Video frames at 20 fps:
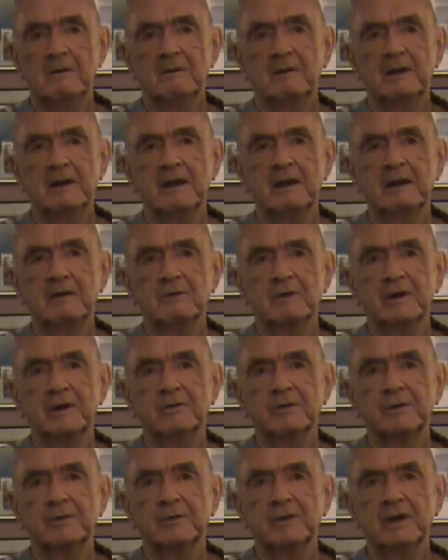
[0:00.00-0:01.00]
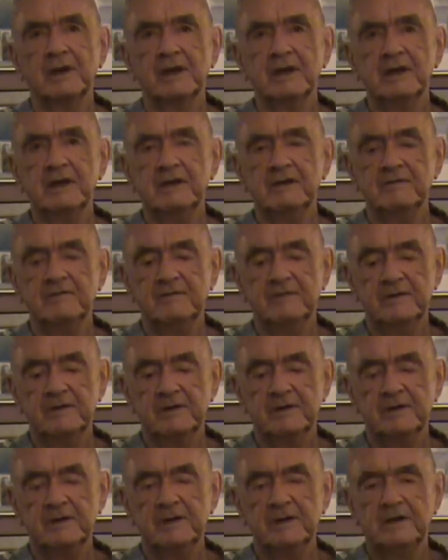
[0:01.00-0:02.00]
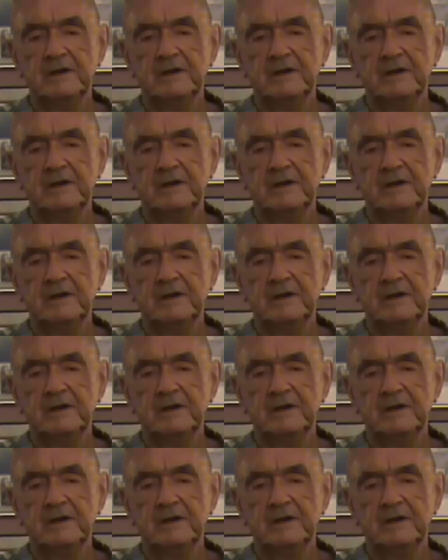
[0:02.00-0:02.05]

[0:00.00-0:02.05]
But anyway, when we leave